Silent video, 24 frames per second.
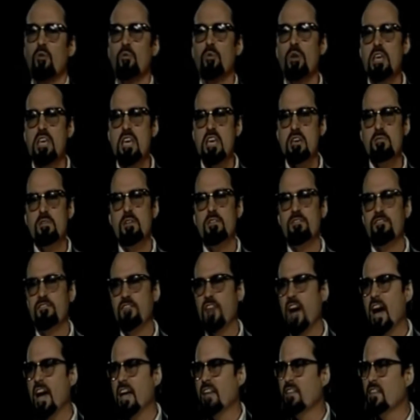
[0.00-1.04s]
We even
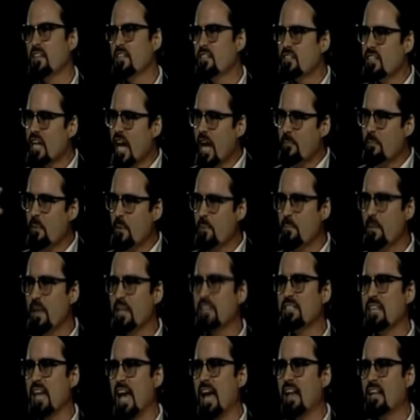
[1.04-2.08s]
find this type of
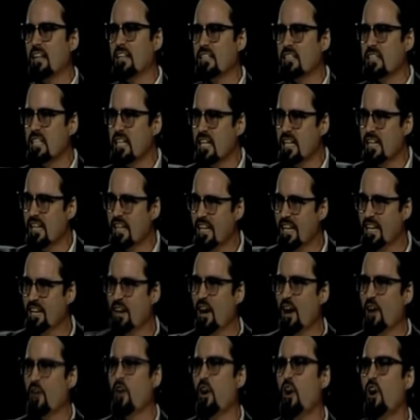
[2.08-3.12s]
mentality in
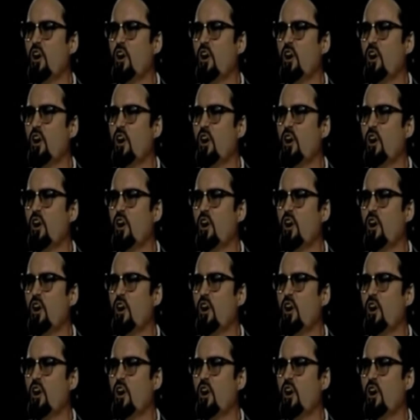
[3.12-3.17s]
our